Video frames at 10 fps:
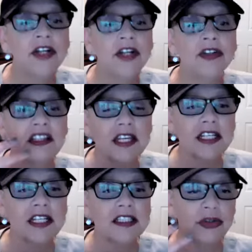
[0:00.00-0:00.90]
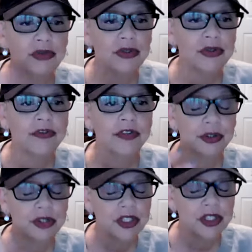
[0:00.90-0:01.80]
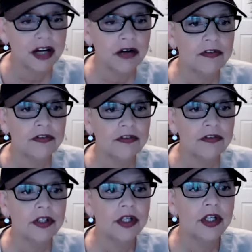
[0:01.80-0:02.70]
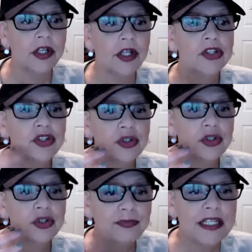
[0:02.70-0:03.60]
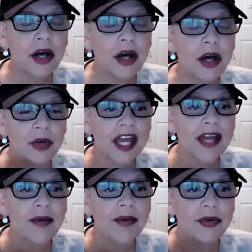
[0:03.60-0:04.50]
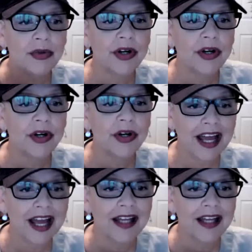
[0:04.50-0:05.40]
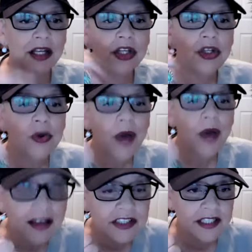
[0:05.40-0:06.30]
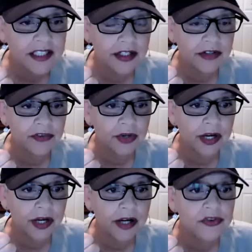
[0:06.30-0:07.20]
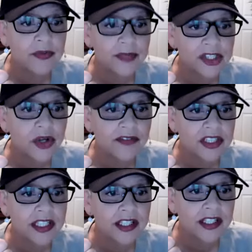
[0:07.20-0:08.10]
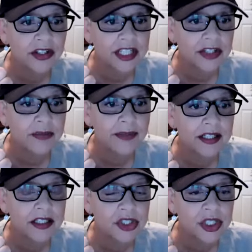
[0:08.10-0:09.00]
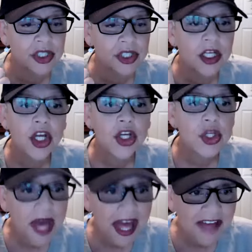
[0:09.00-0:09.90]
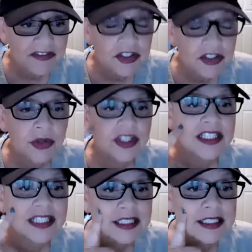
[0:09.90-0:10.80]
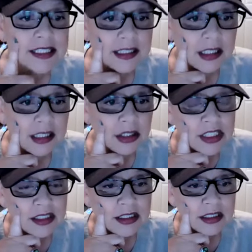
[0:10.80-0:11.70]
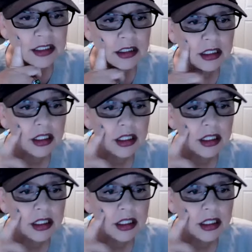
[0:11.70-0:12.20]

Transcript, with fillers: care is the things that you do for yourself to be okay with where you're at. You have to take care of your health. So it means you have to take care, take your medication. You have to go to the dentist and get your teeth cleaned.